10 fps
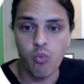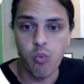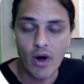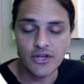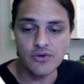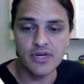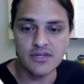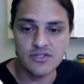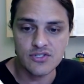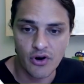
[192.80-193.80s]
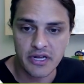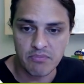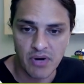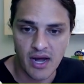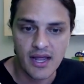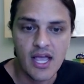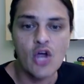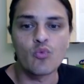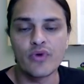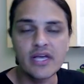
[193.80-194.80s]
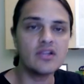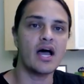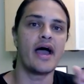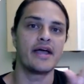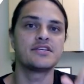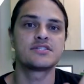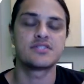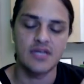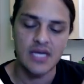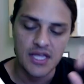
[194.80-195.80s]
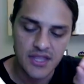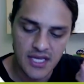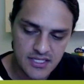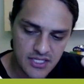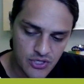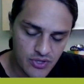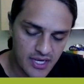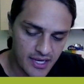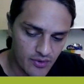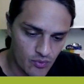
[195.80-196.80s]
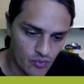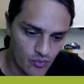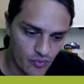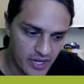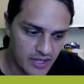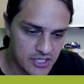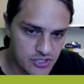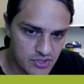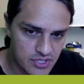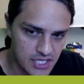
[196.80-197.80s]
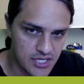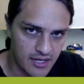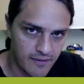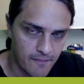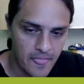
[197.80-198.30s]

what you can target by. Realize that you can get really strategic.